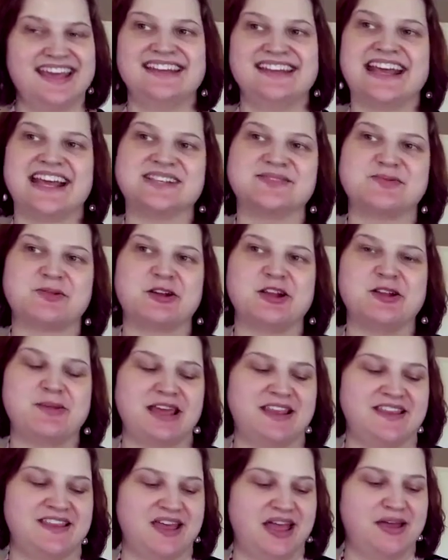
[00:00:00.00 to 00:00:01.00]
Next, we're going to
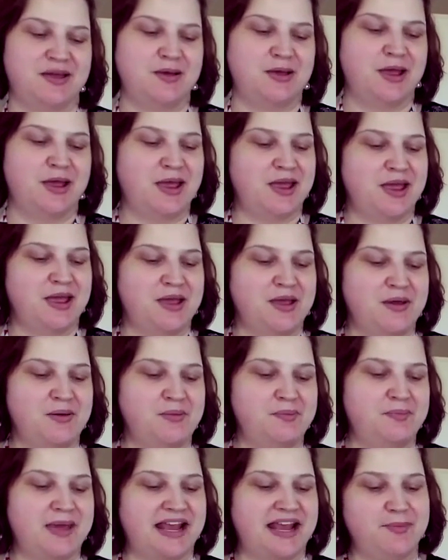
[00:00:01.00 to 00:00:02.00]
make the
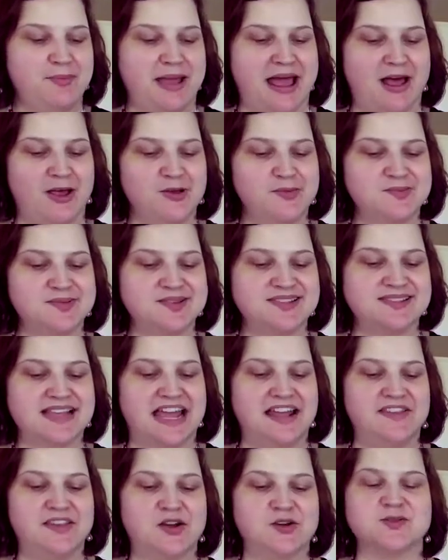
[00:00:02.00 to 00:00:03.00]
pedipalps,
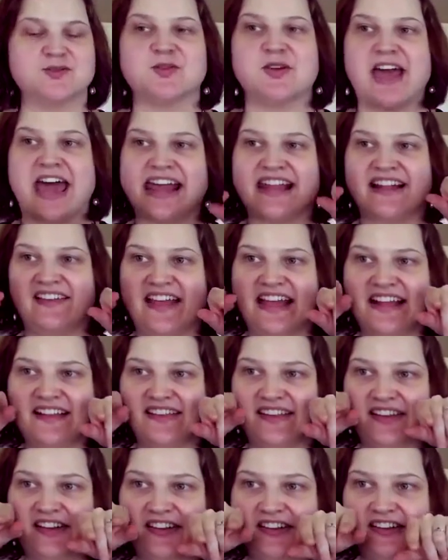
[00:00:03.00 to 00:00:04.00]
and those are kind of like
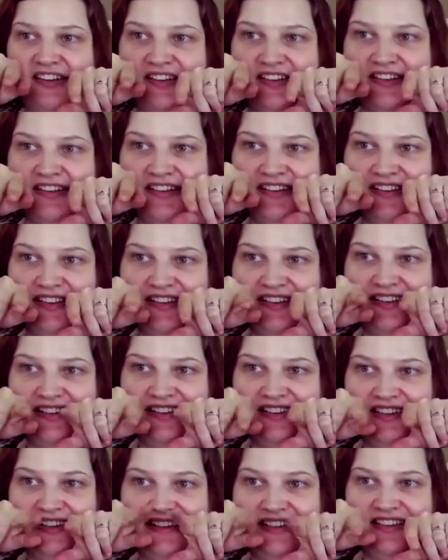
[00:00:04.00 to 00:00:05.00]
little
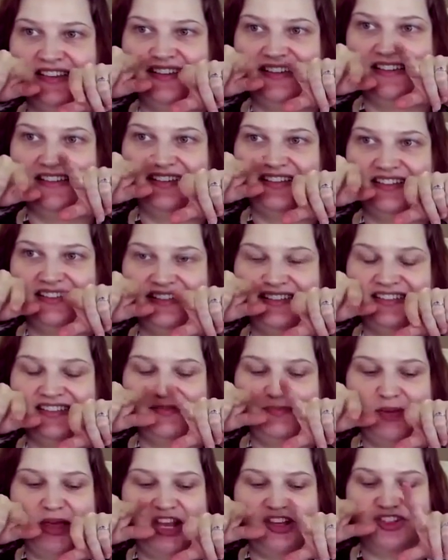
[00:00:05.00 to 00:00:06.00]

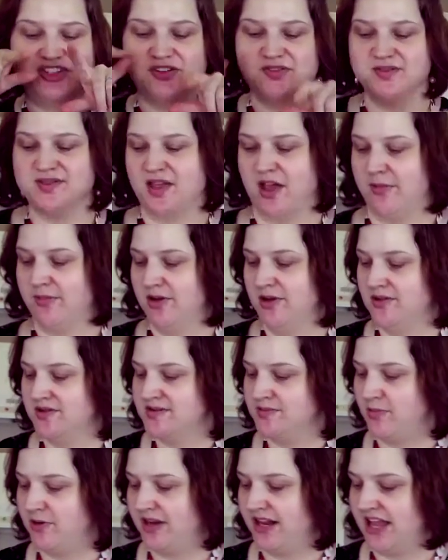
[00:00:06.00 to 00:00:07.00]
pinchers
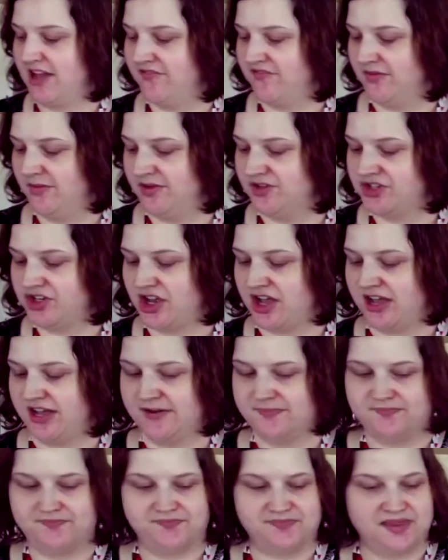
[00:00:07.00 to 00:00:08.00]
almost pointing out from the
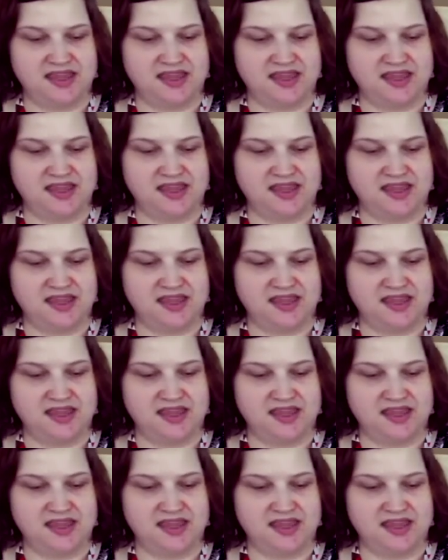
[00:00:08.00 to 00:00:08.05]
jaw.